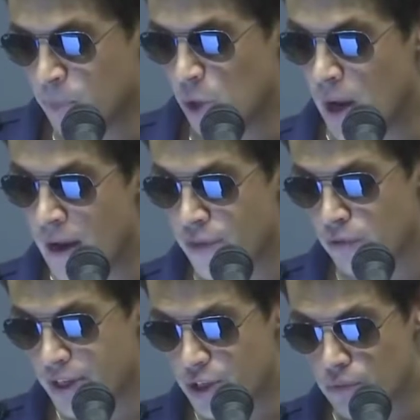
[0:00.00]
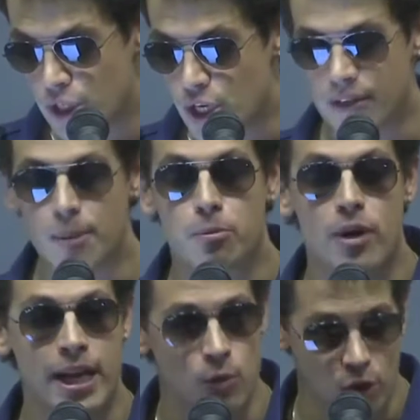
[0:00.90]
You have the right to reject the
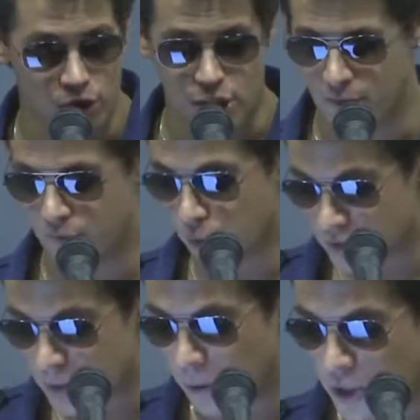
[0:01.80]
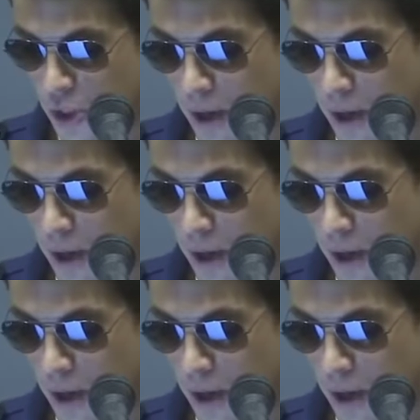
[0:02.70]
brainwashing forced upon you